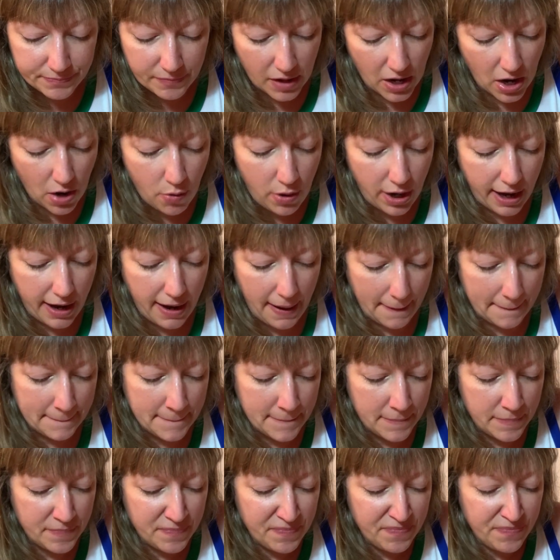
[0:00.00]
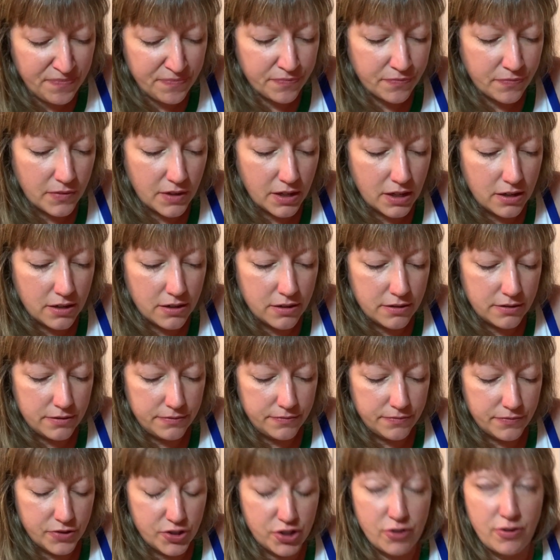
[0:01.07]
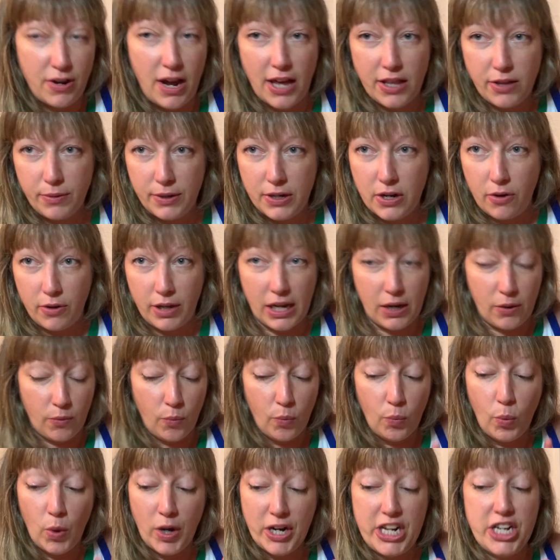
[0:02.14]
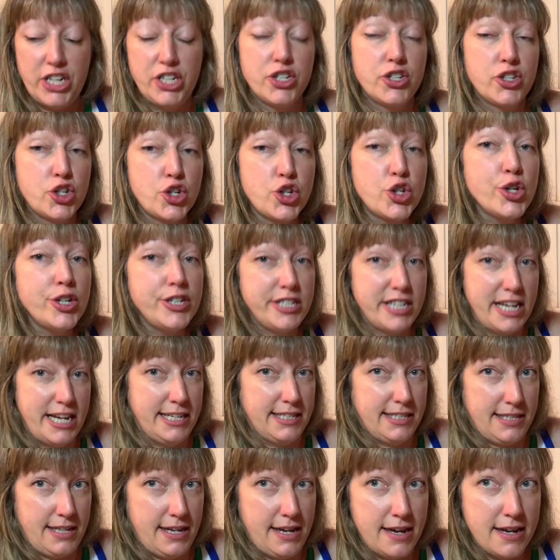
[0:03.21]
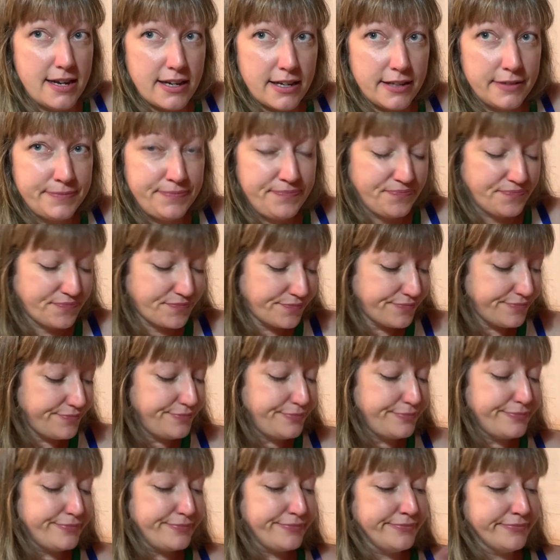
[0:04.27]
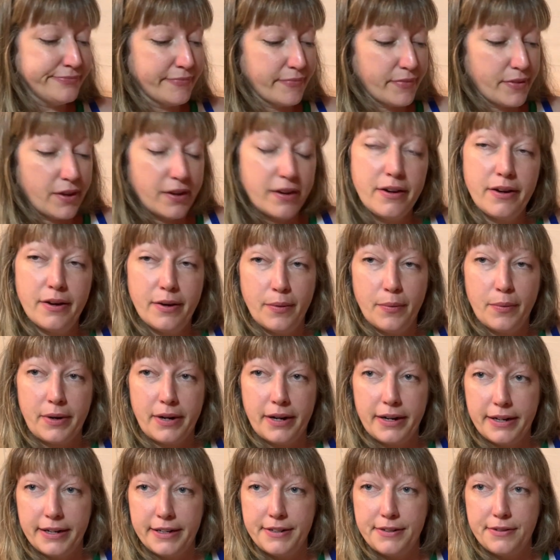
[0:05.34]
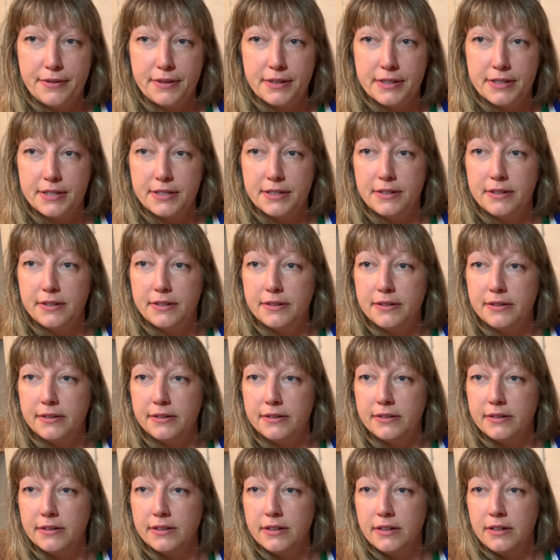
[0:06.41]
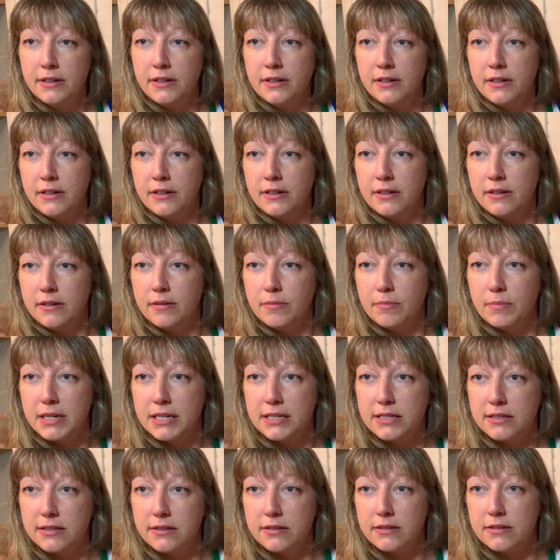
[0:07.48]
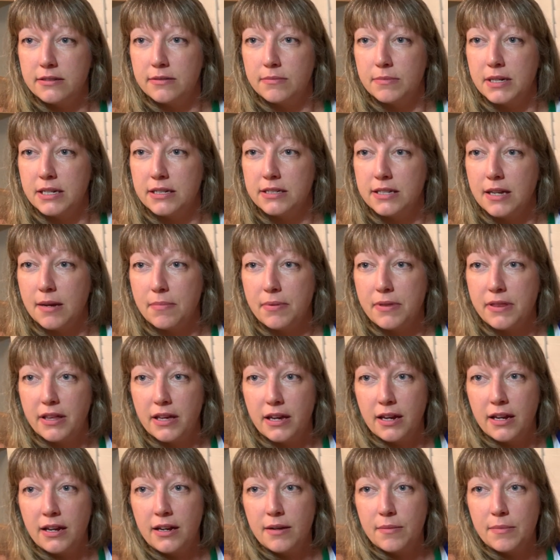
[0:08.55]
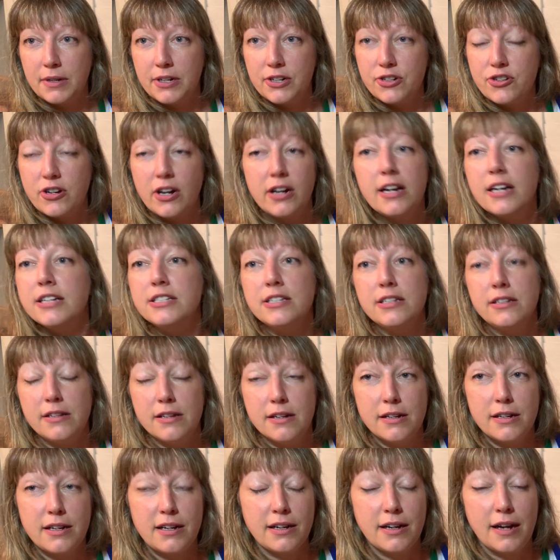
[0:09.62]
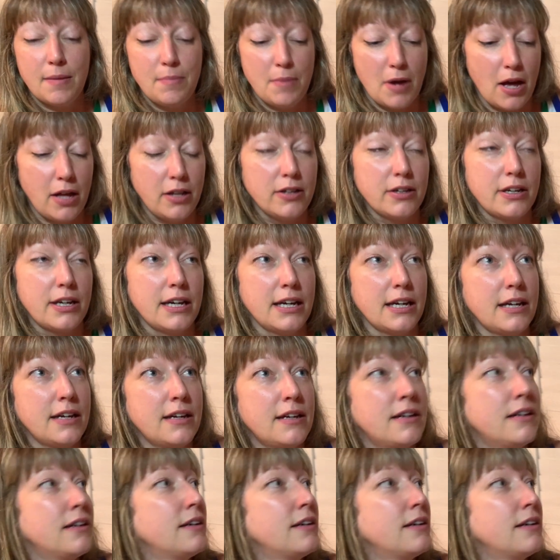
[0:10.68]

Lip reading: Okay. So now that we know like what it should taste like, we're gonna do this little mix up thing. I'm gonna try not to look. I'm not looking,